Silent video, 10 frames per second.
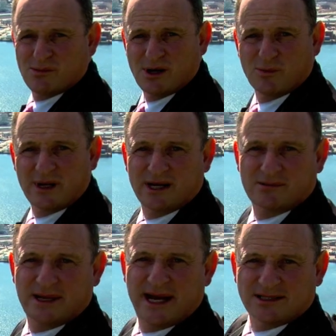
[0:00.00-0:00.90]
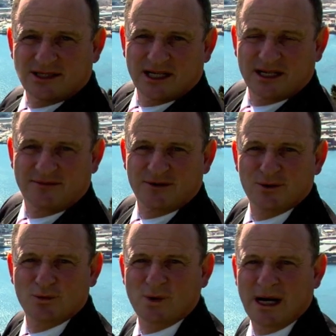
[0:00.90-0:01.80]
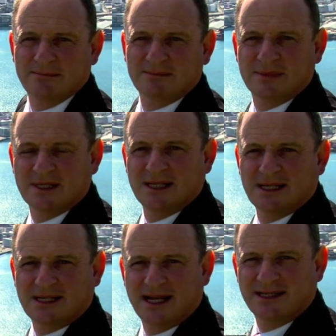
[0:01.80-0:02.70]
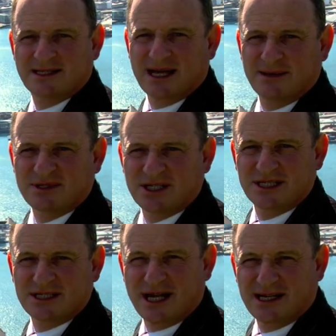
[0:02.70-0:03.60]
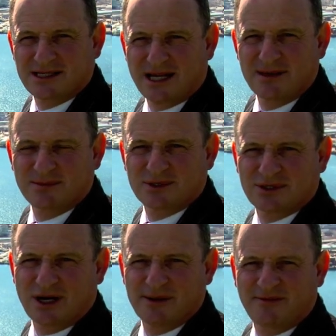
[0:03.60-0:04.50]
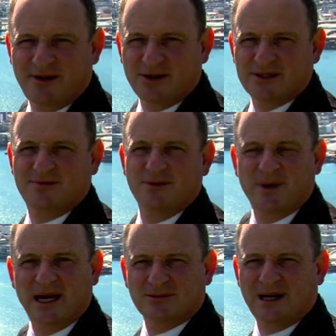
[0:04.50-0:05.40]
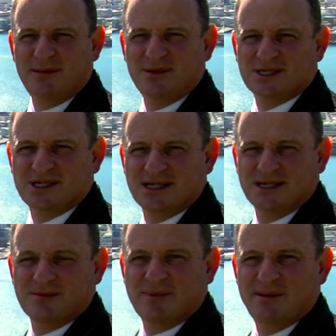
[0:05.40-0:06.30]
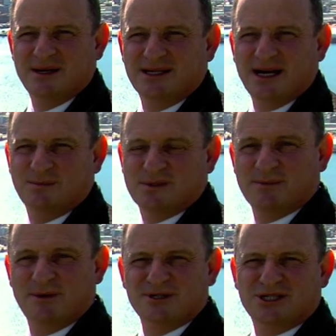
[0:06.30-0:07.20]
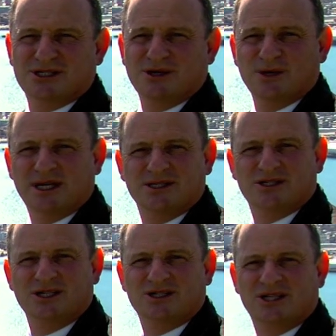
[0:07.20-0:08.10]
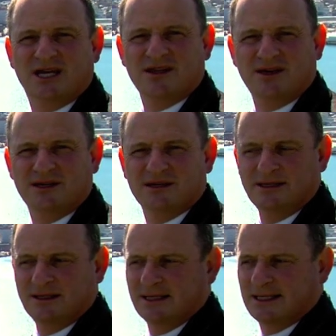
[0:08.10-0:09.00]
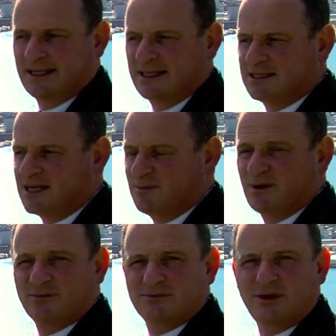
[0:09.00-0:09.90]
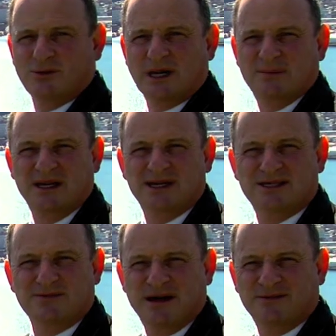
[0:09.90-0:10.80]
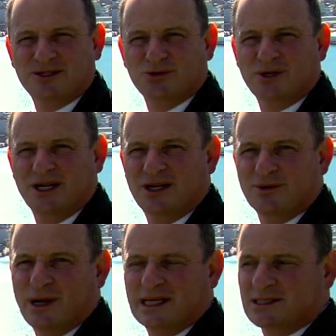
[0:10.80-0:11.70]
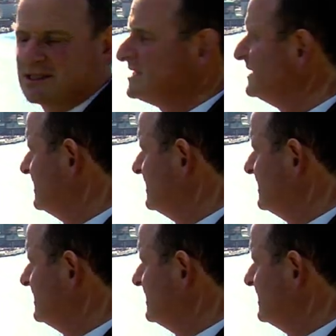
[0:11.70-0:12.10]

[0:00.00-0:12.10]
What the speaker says: Well, we're out to take a few landscape, cityscape type photos, a few panoramas, maybe some images that we can stitch together. And we've rolled up here to Mount Victoria here in Wellington